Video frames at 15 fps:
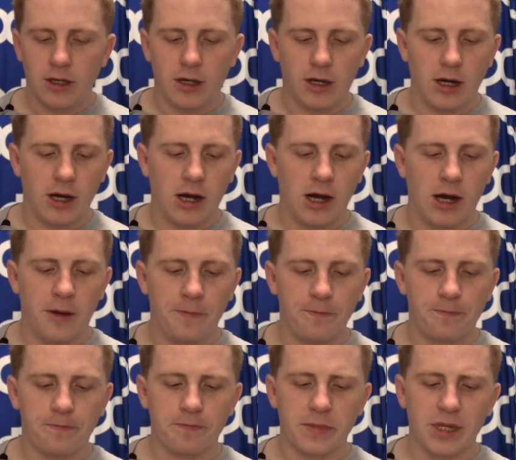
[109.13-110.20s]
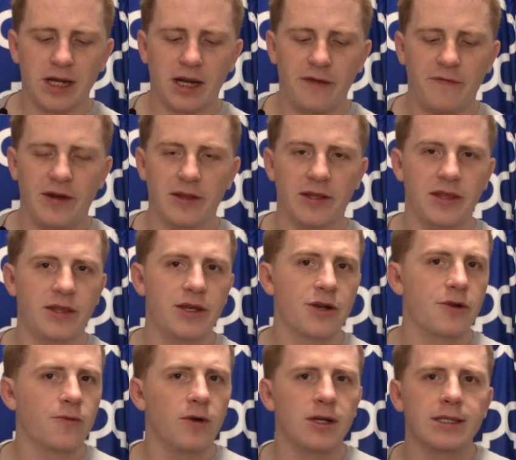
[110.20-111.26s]
Um, I found the
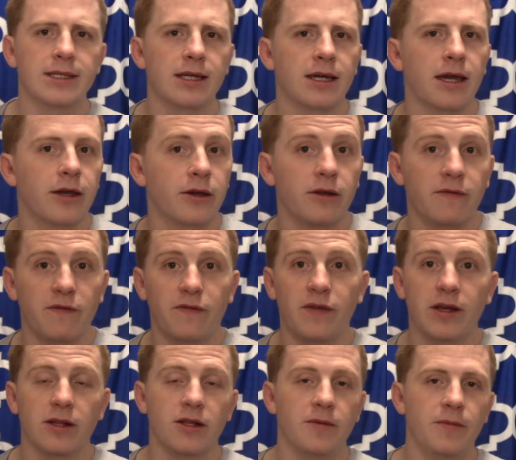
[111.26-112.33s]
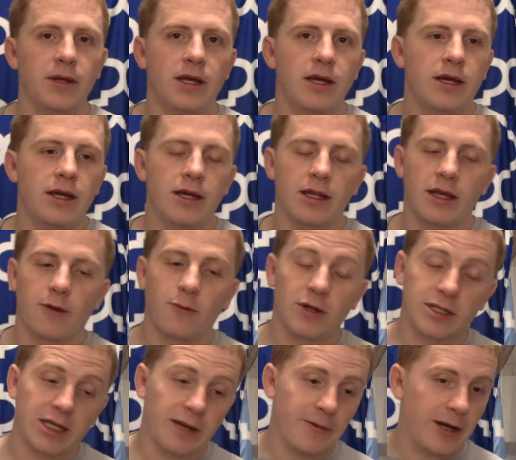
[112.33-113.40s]
thinner ones like I couldn't feel them, and like
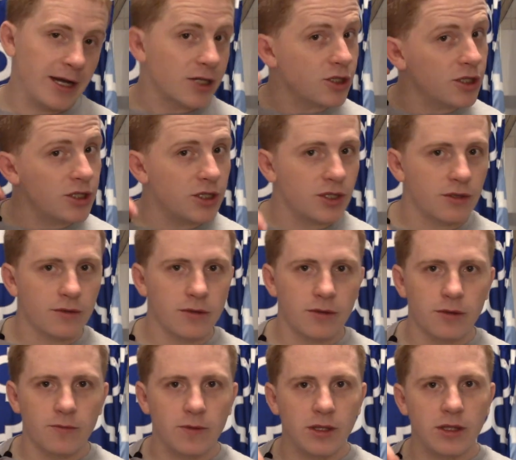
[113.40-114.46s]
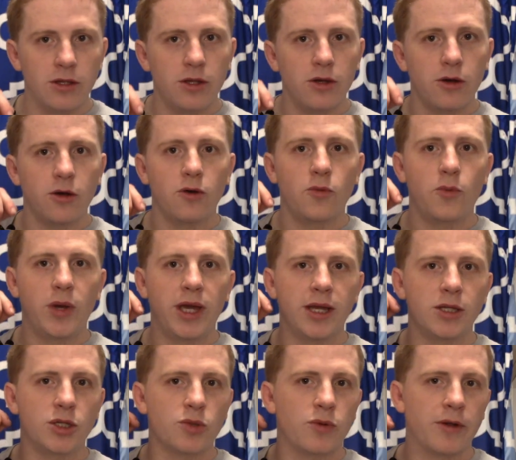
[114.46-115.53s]
one time I actually just with no
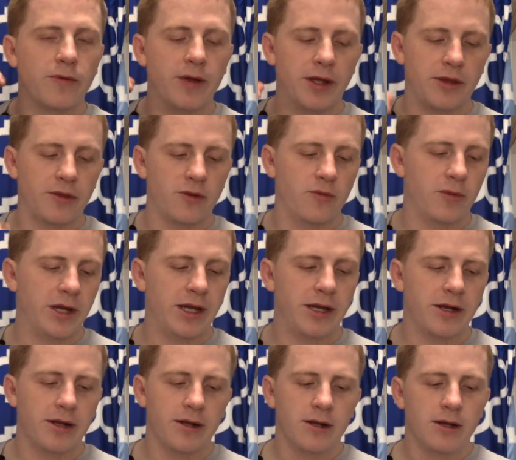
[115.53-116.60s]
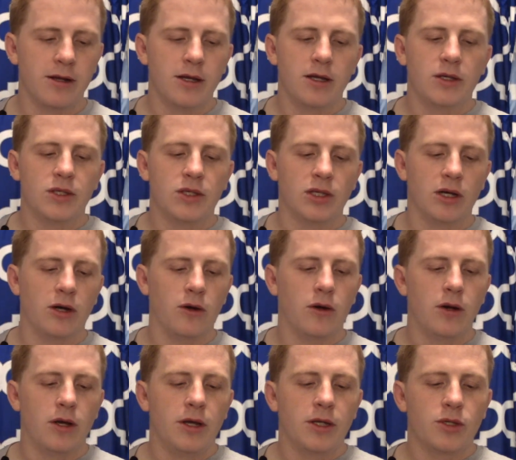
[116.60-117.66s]
pain, just went right through my ear.
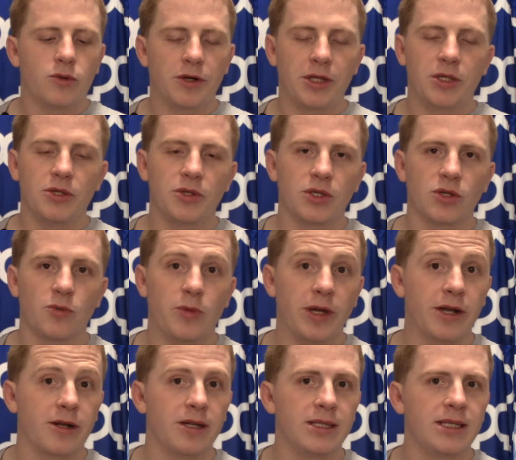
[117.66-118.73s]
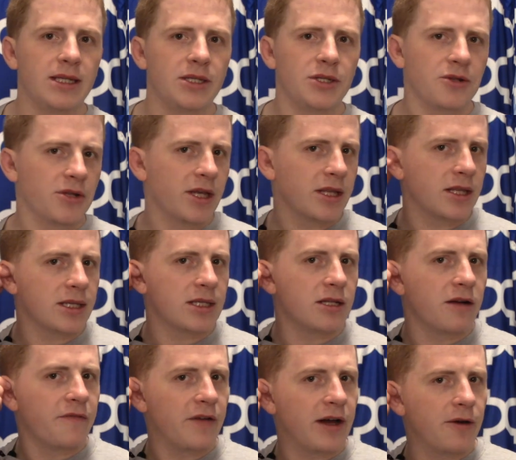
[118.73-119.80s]
So 22 is a little bigger and it's easier to get the
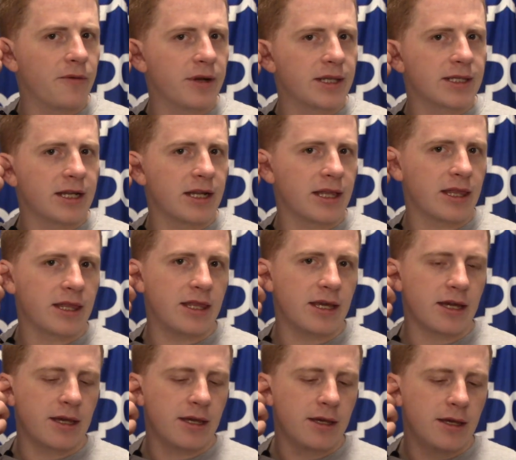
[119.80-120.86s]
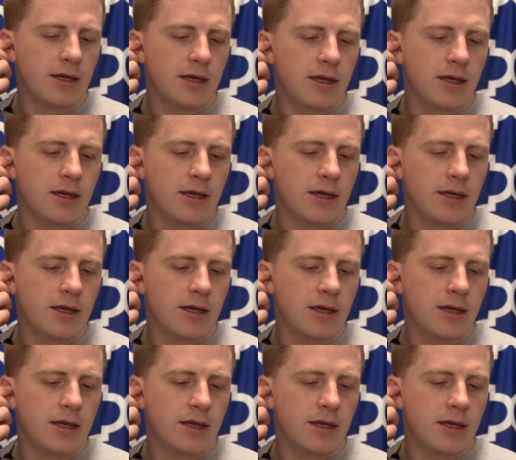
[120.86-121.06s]
stuff out when it's kind of thick.